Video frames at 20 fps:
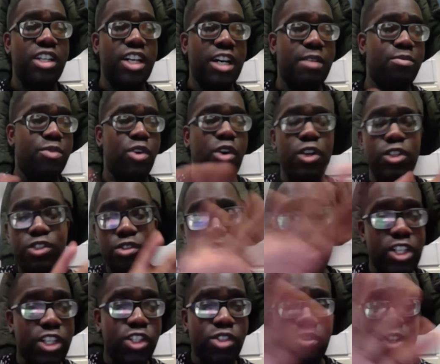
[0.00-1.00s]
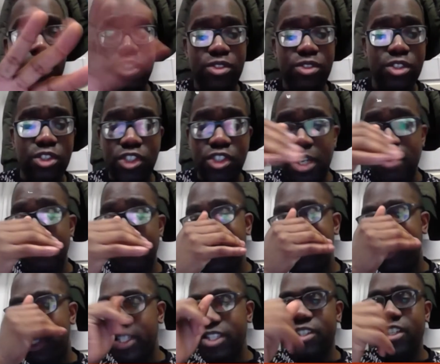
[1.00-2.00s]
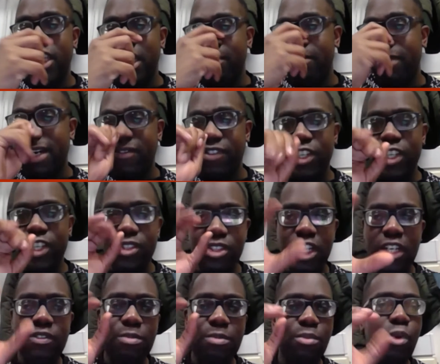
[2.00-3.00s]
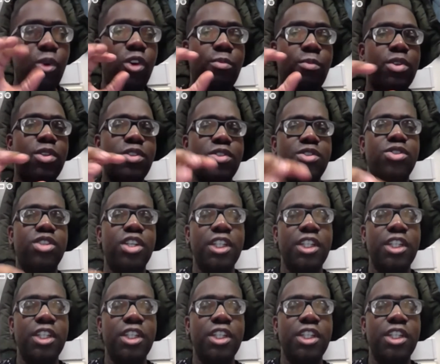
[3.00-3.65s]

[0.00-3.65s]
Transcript: I'm going to run out directly to the Champions League here, but I think it's kind of important because,